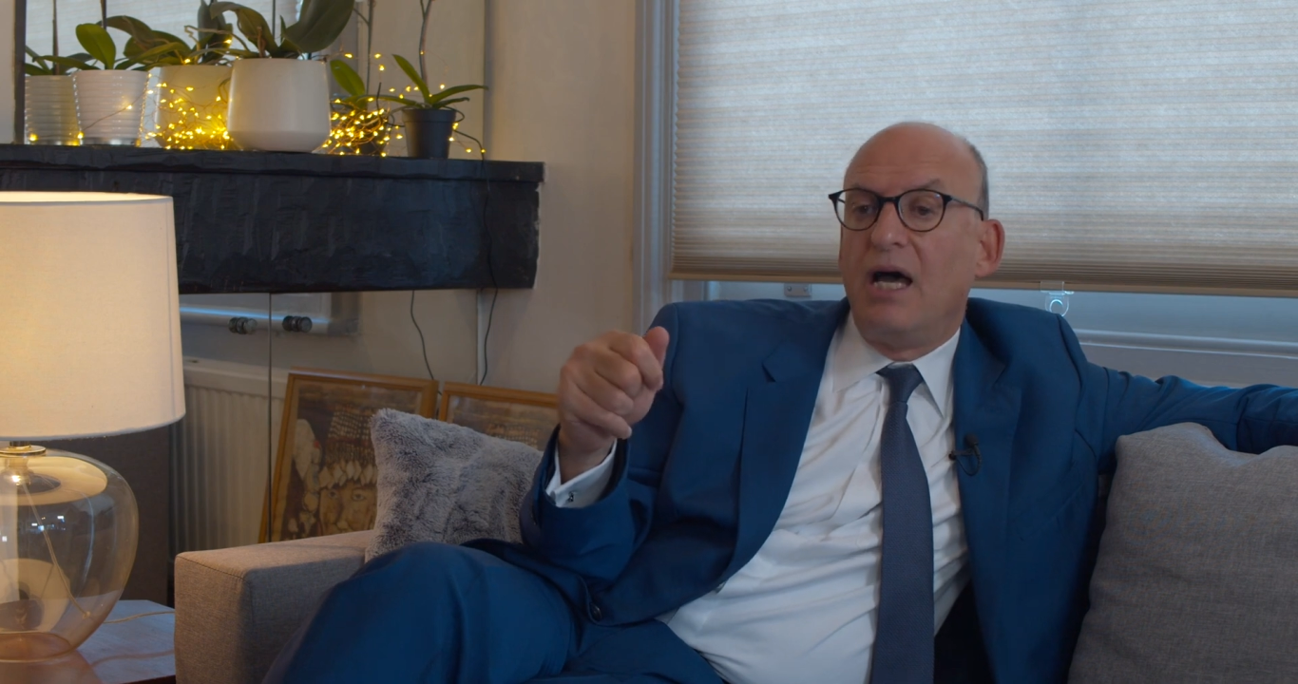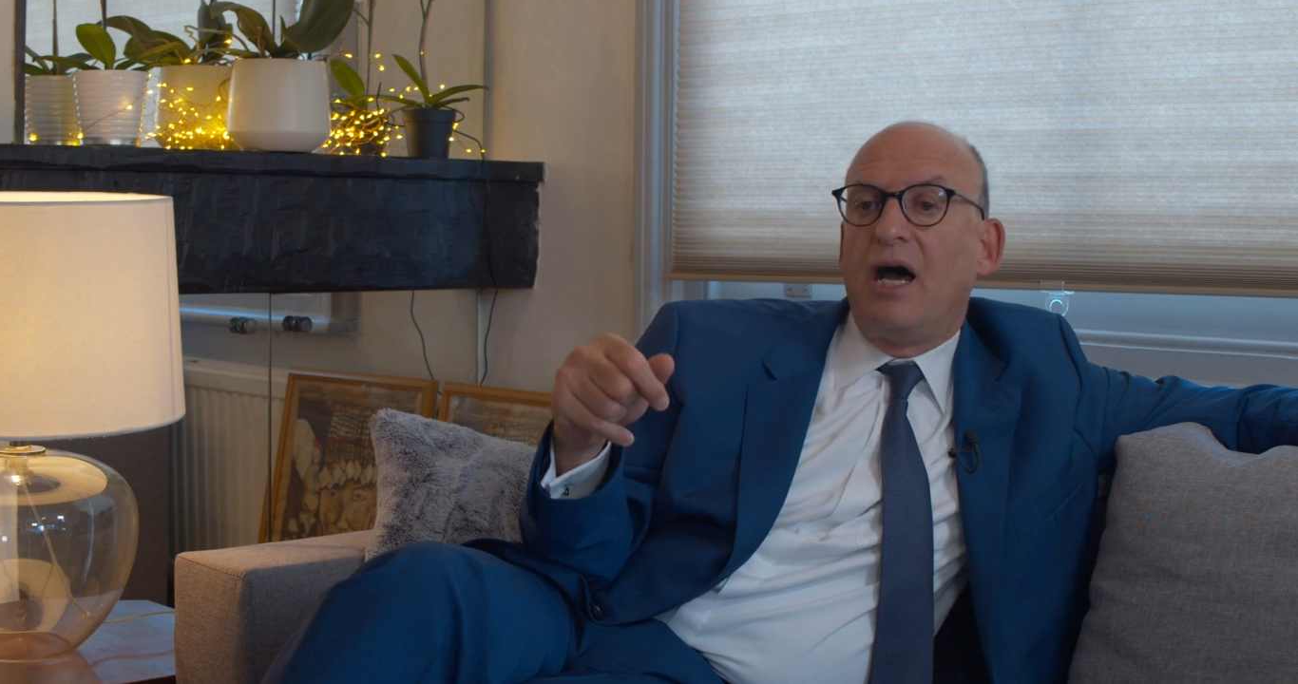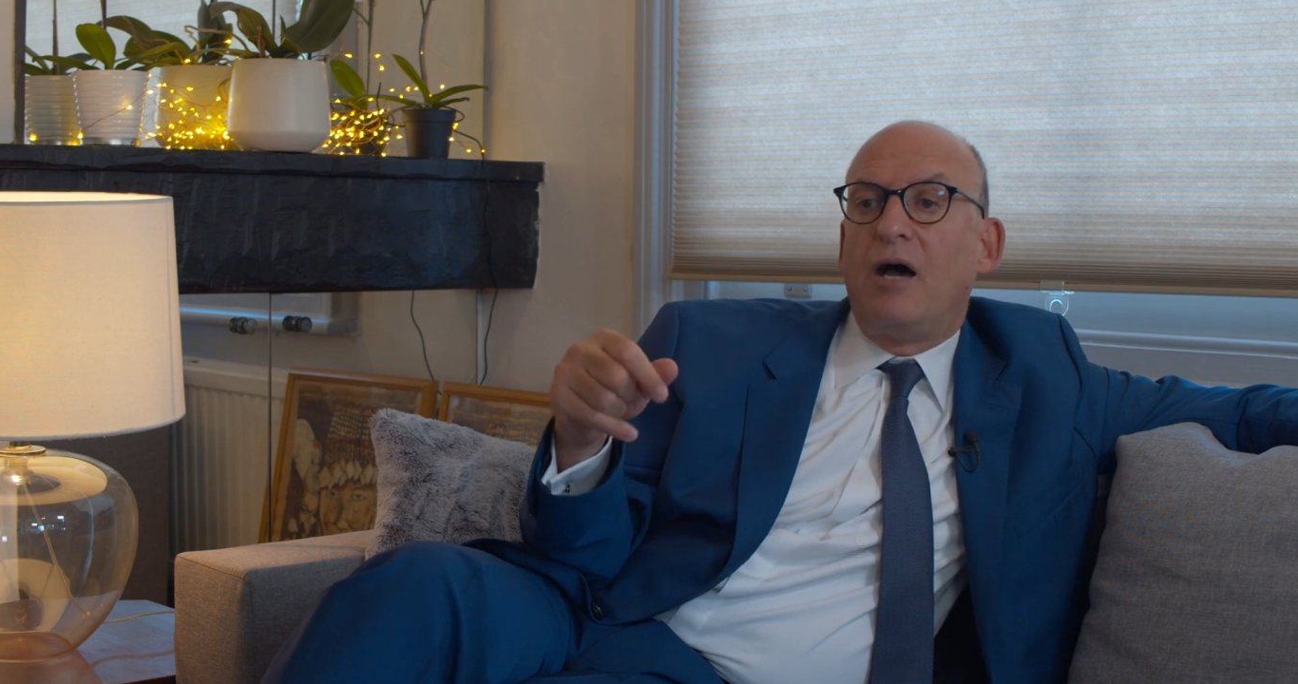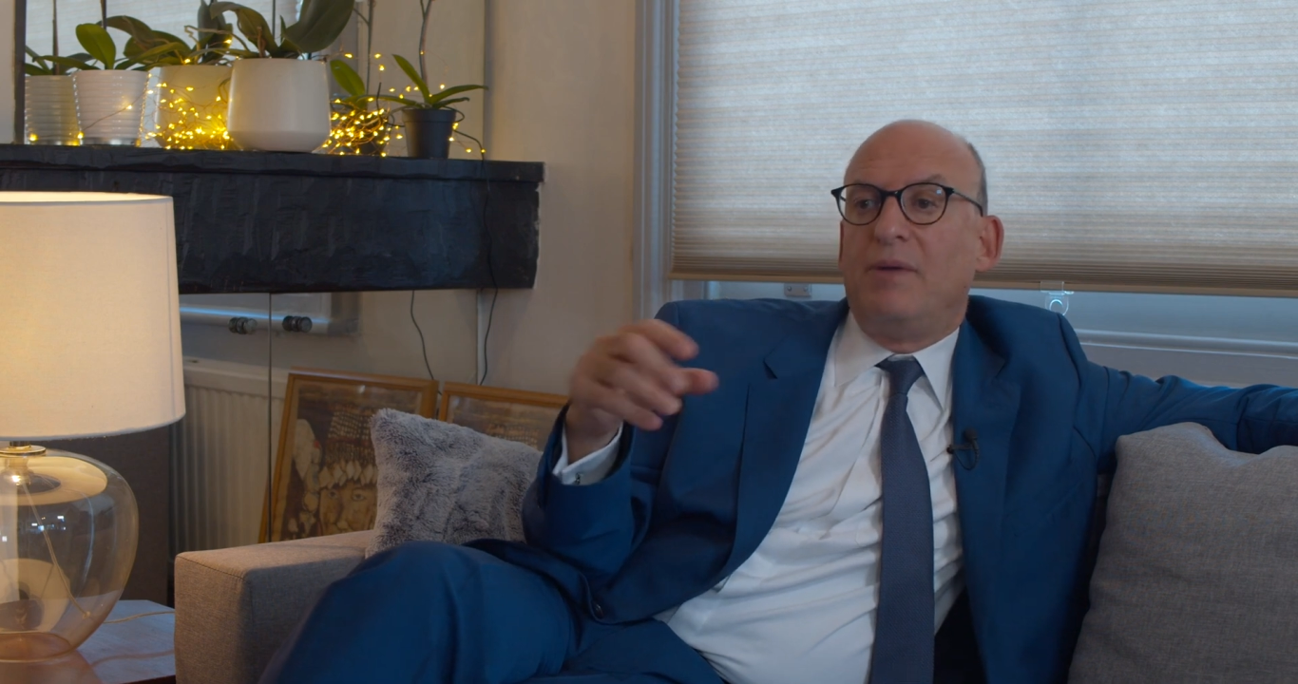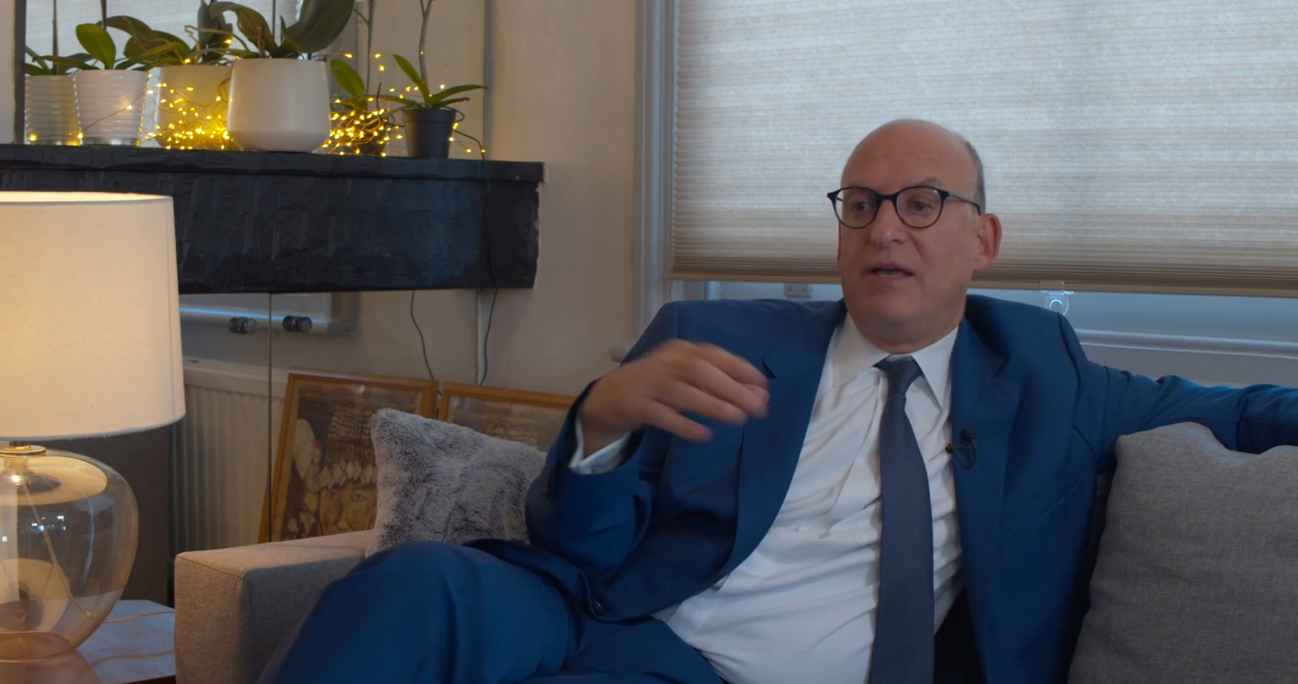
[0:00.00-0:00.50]

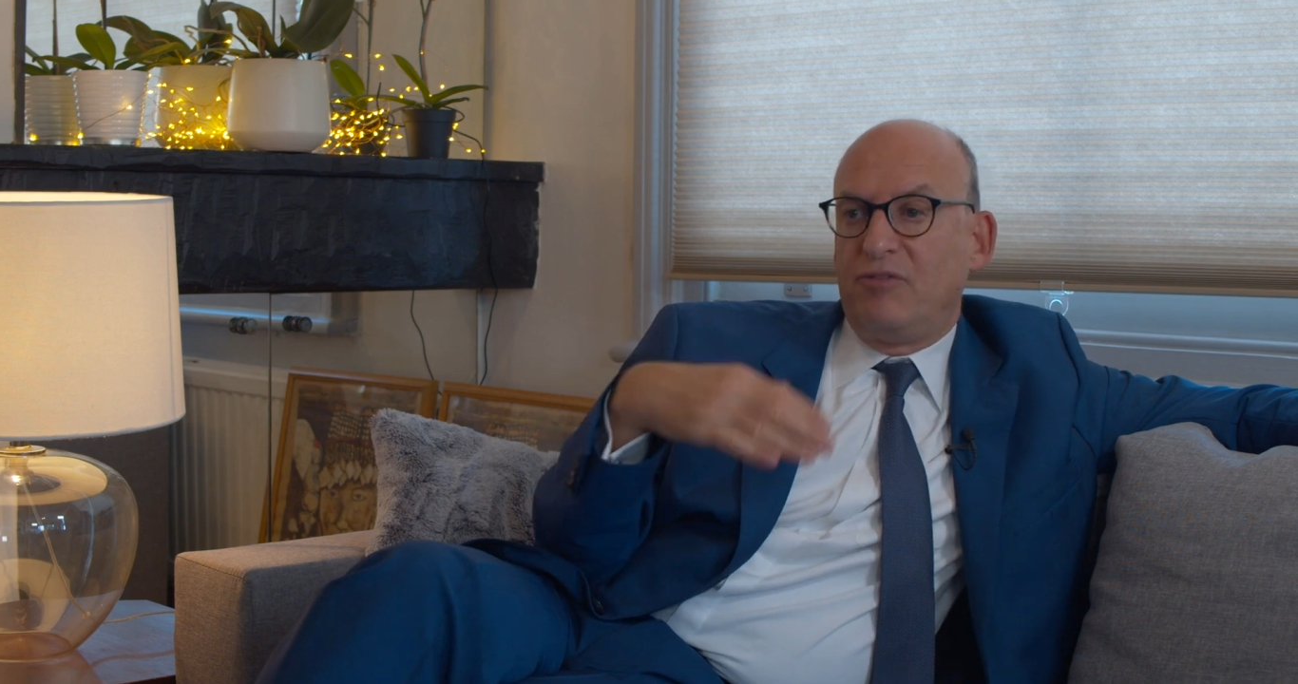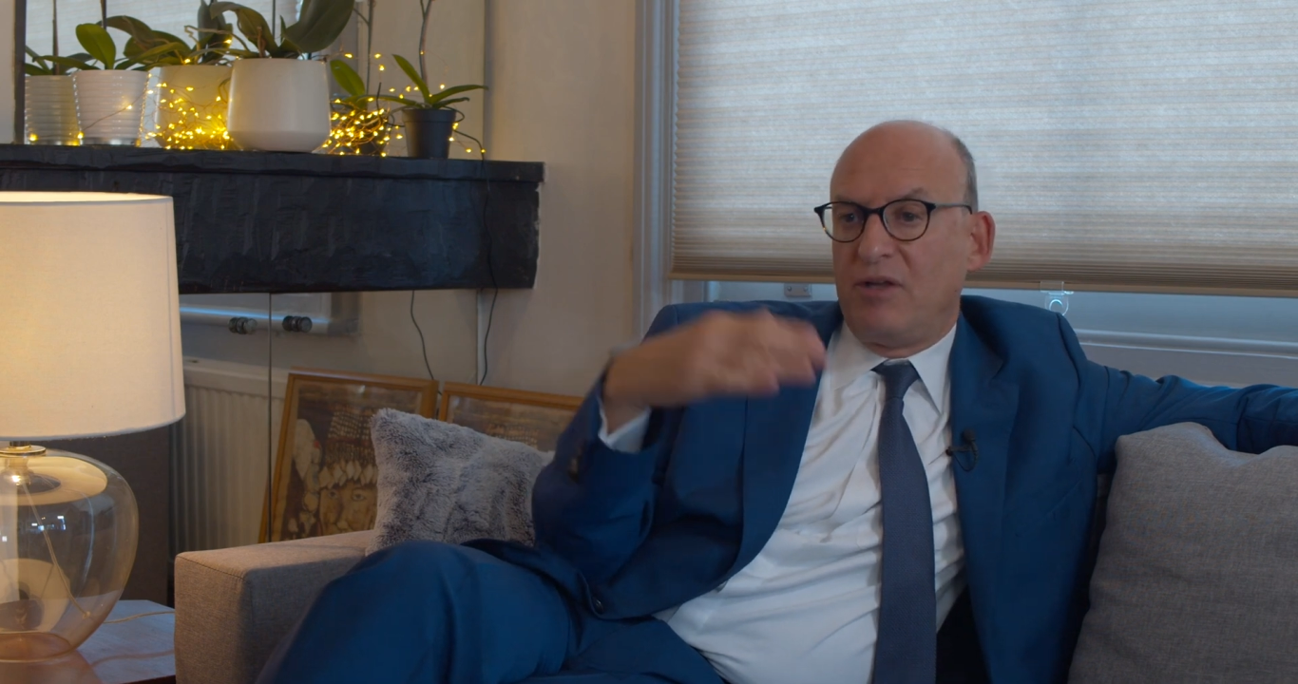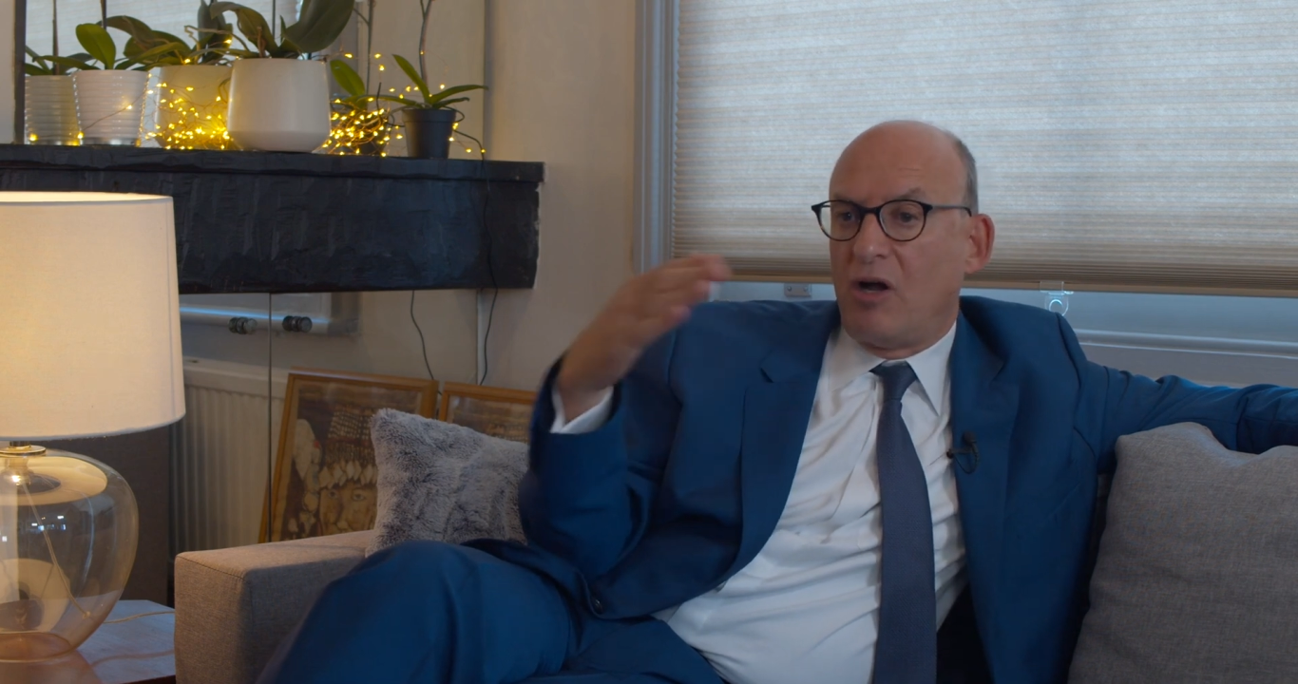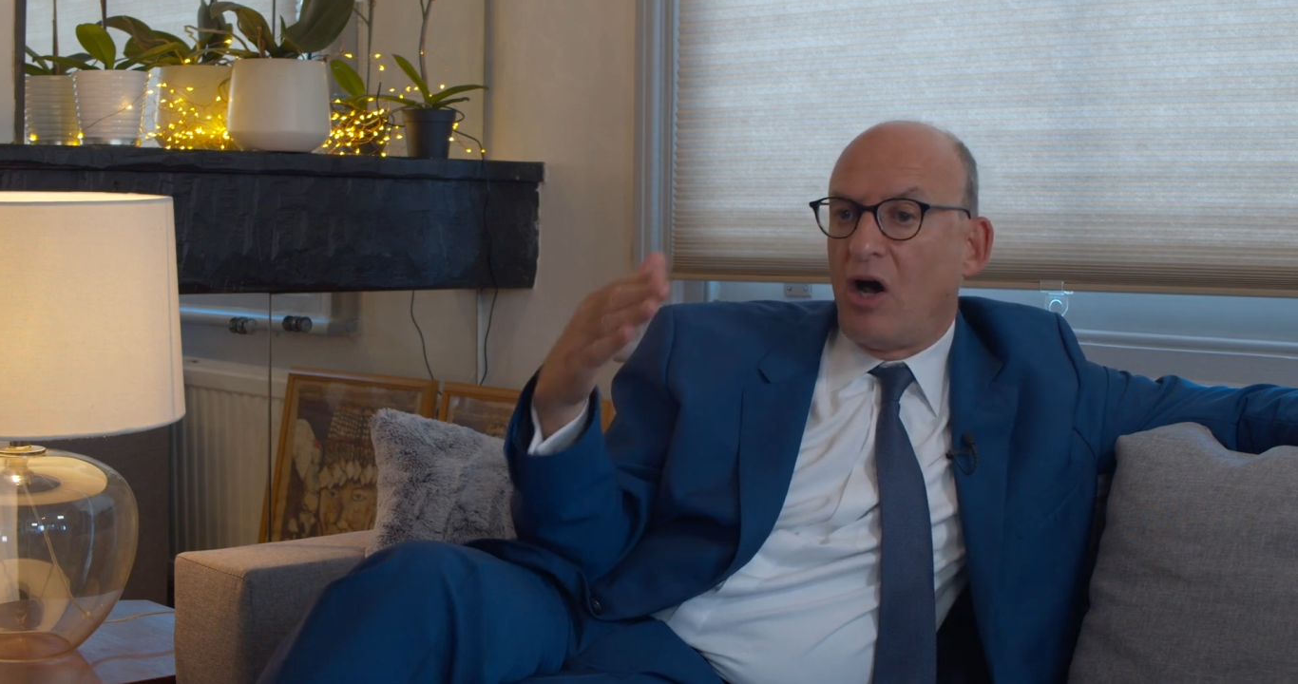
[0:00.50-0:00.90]
Um, if there